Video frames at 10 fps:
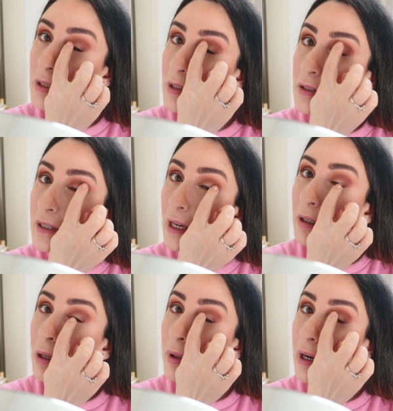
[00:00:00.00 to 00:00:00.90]
see this
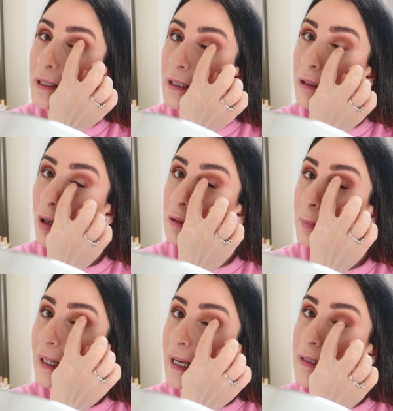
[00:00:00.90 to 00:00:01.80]
area where I did not
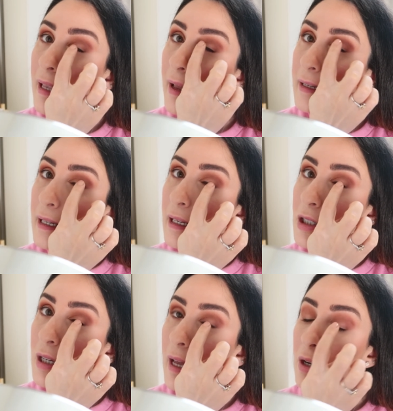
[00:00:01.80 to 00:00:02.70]
place any
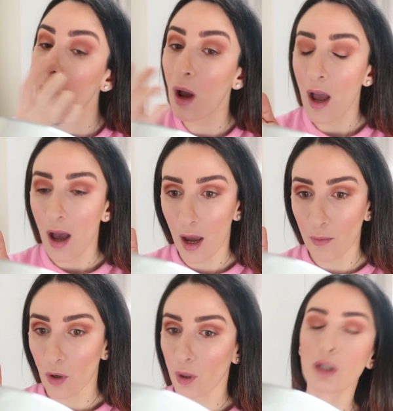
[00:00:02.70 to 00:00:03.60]
shadow?
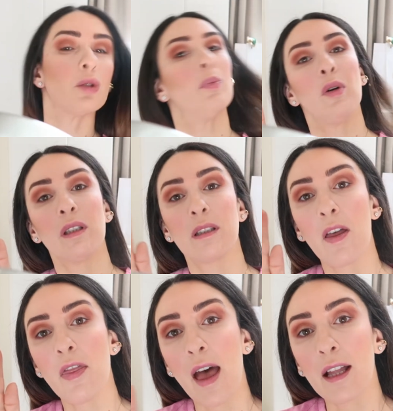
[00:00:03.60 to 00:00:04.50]
I'm going to put
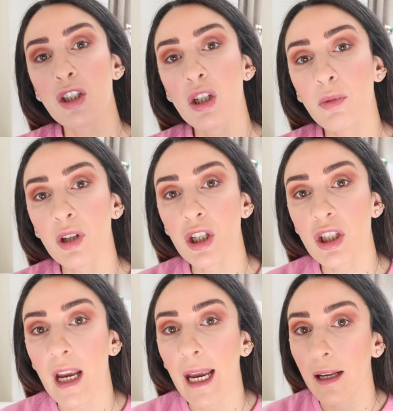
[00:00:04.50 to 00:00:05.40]
that shimmery
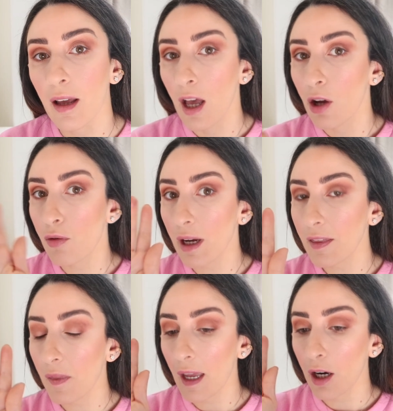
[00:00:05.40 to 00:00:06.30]
shade
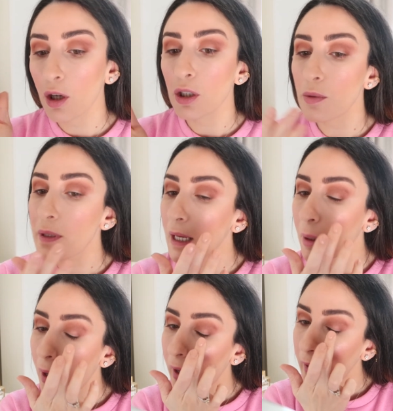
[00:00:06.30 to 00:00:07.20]
right there
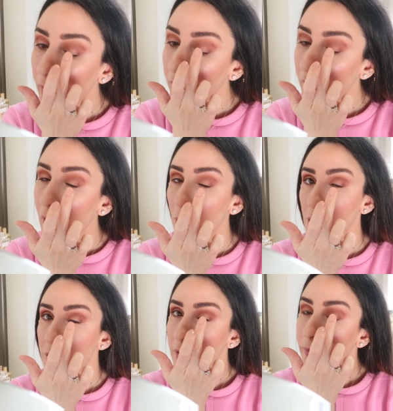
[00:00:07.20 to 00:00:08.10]
using my fingers.